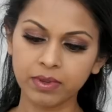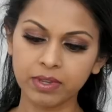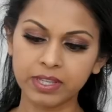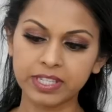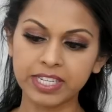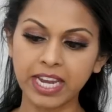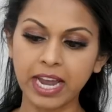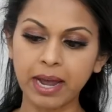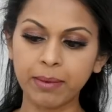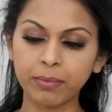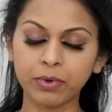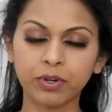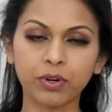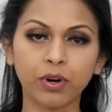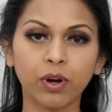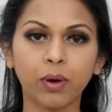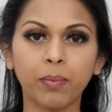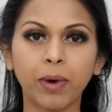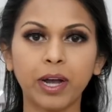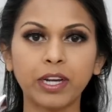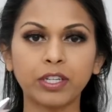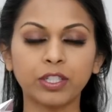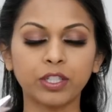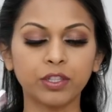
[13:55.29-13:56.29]
Damn Girl
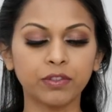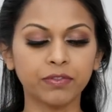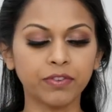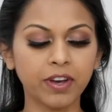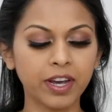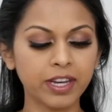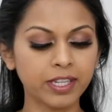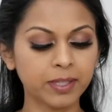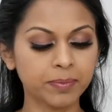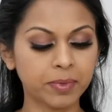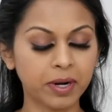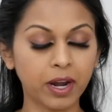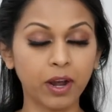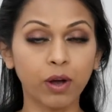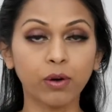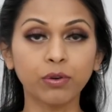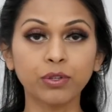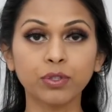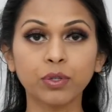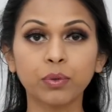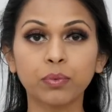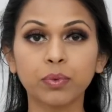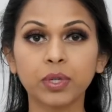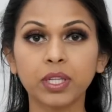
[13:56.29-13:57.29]
by Too Faced, but I
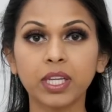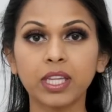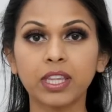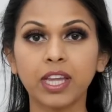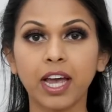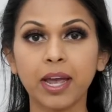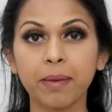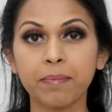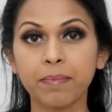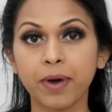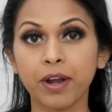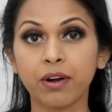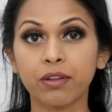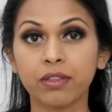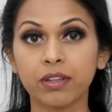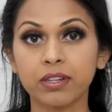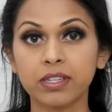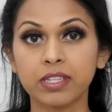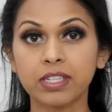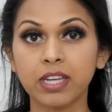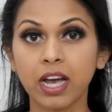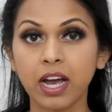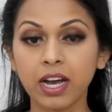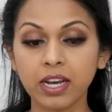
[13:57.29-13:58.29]
also really like Better Than
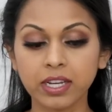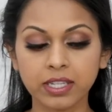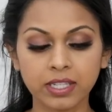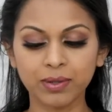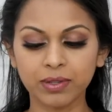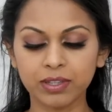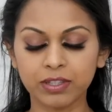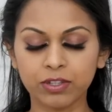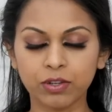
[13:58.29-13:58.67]
Sex.